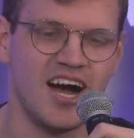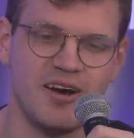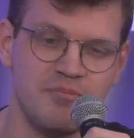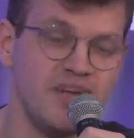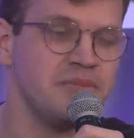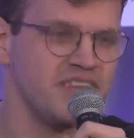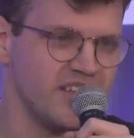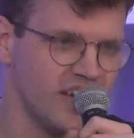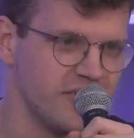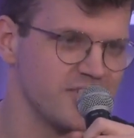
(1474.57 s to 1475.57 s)

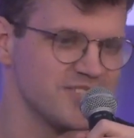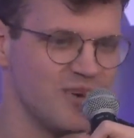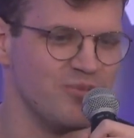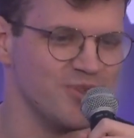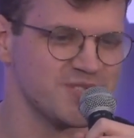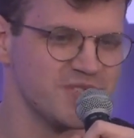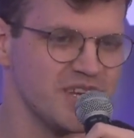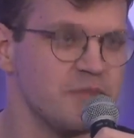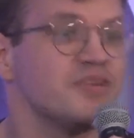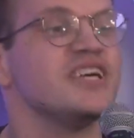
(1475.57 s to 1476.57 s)
Many other examples.
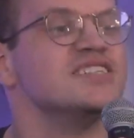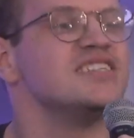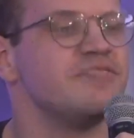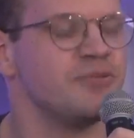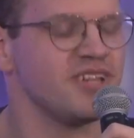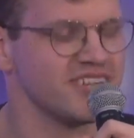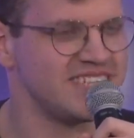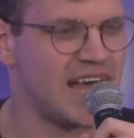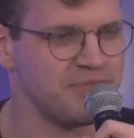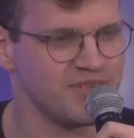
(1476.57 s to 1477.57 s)
Please, if you're building a
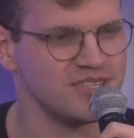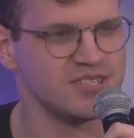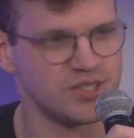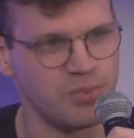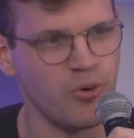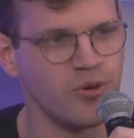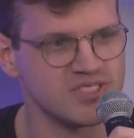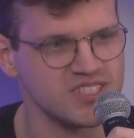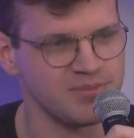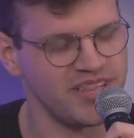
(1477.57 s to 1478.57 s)
dApp, support
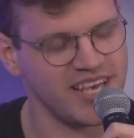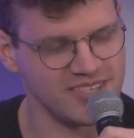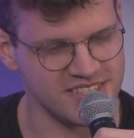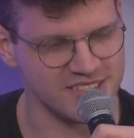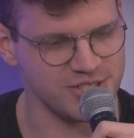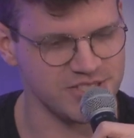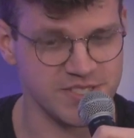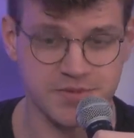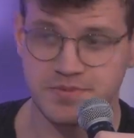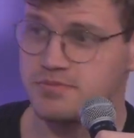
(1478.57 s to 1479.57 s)
smart account
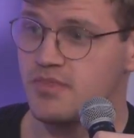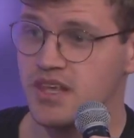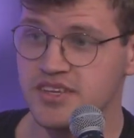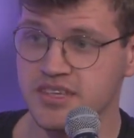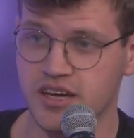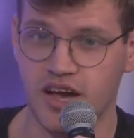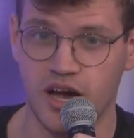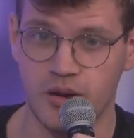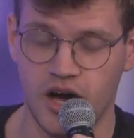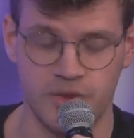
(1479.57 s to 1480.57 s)
signatures. There's
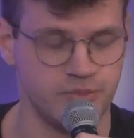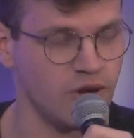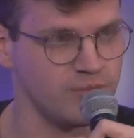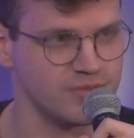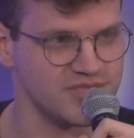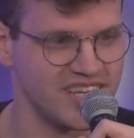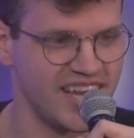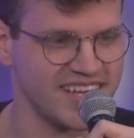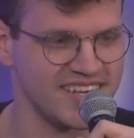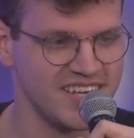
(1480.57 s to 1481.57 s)
other problems
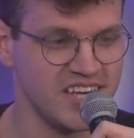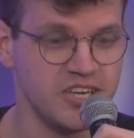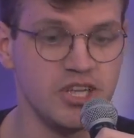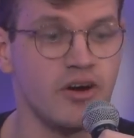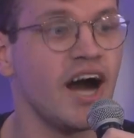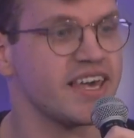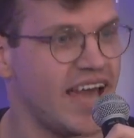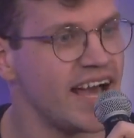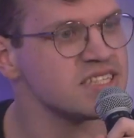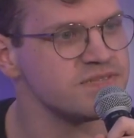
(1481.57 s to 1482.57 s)
like, high
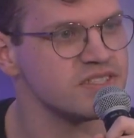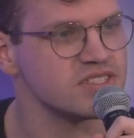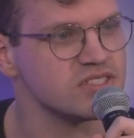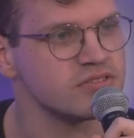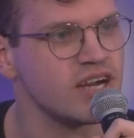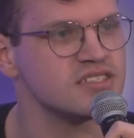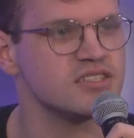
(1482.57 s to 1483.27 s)
gas fees, right?